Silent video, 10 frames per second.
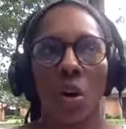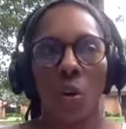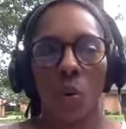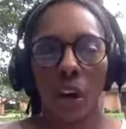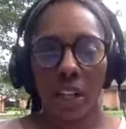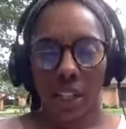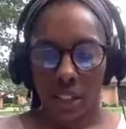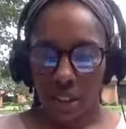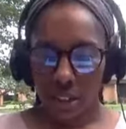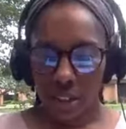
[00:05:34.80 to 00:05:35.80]
what
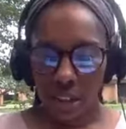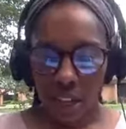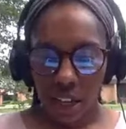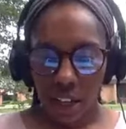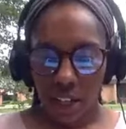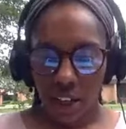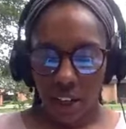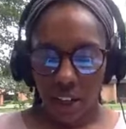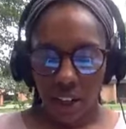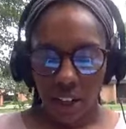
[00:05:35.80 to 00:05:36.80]
this is saying
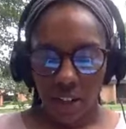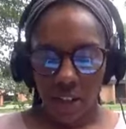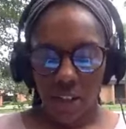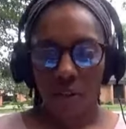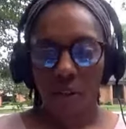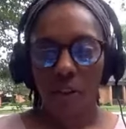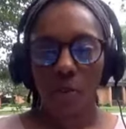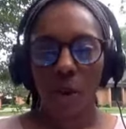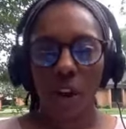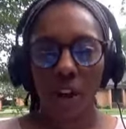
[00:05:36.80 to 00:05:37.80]
here is the
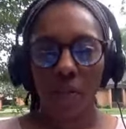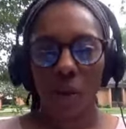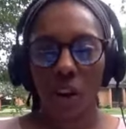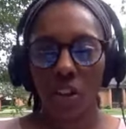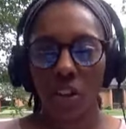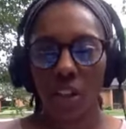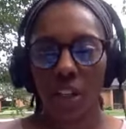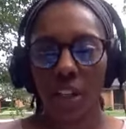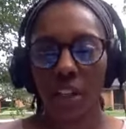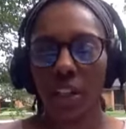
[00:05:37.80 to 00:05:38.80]
first part of
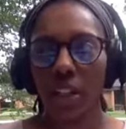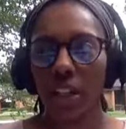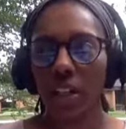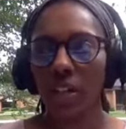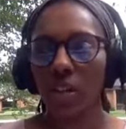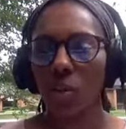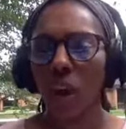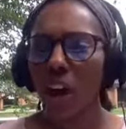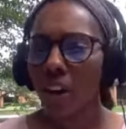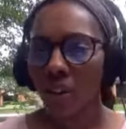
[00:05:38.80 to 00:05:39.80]
questioning is
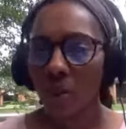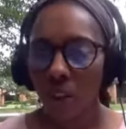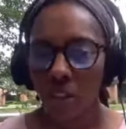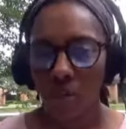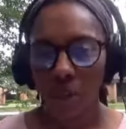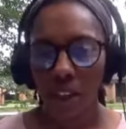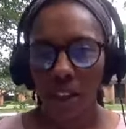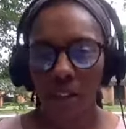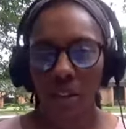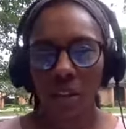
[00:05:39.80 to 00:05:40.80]
why are you
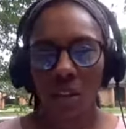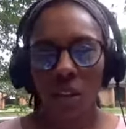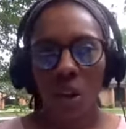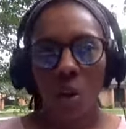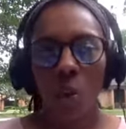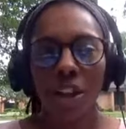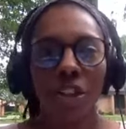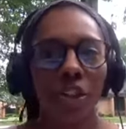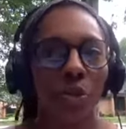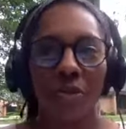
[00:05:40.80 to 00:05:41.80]
worshiping? Why
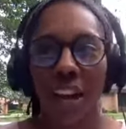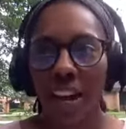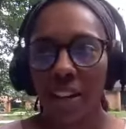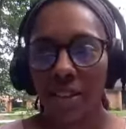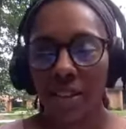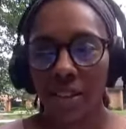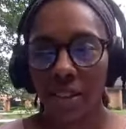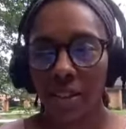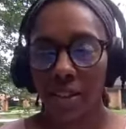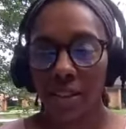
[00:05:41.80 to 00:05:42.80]
do you
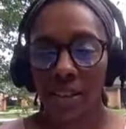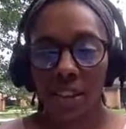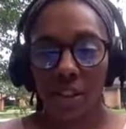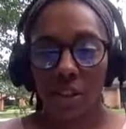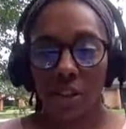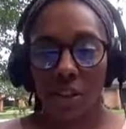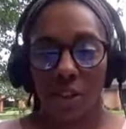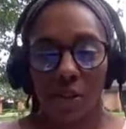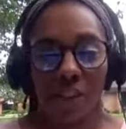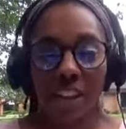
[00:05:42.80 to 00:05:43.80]
fast? Are
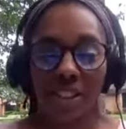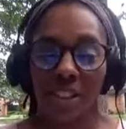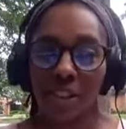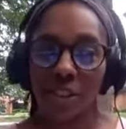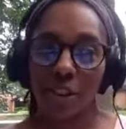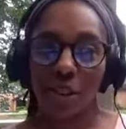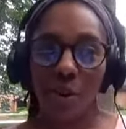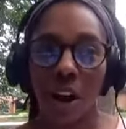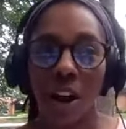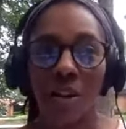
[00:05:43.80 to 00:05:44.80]
you fasting to
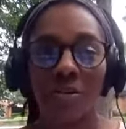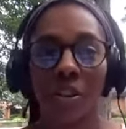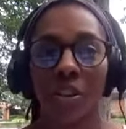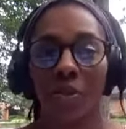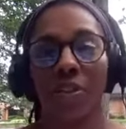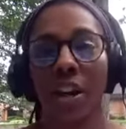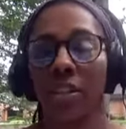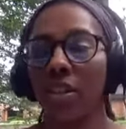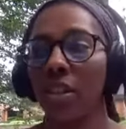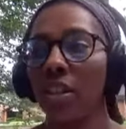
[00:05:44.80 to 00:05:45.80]
show off? Are you
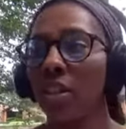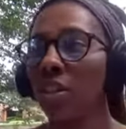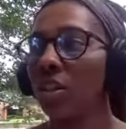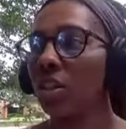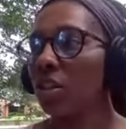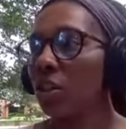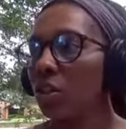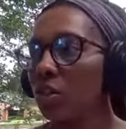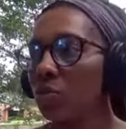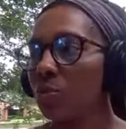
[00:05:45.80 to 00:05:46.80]
fasting
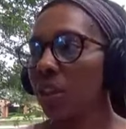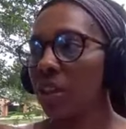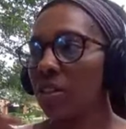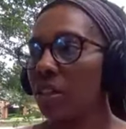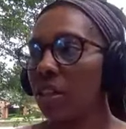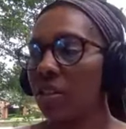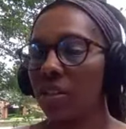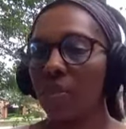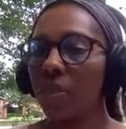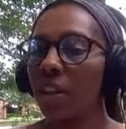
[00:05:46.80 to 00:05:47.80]
because it's
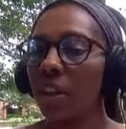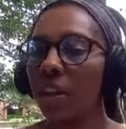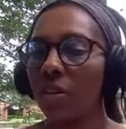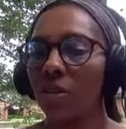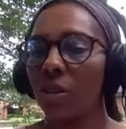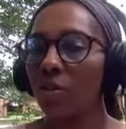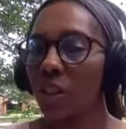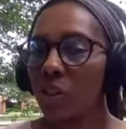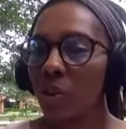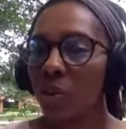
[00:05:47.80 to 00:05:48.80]
something
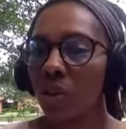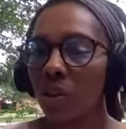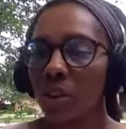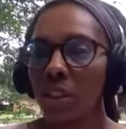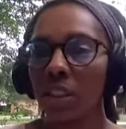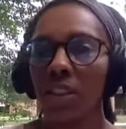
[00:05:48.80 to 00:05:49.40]
ritual?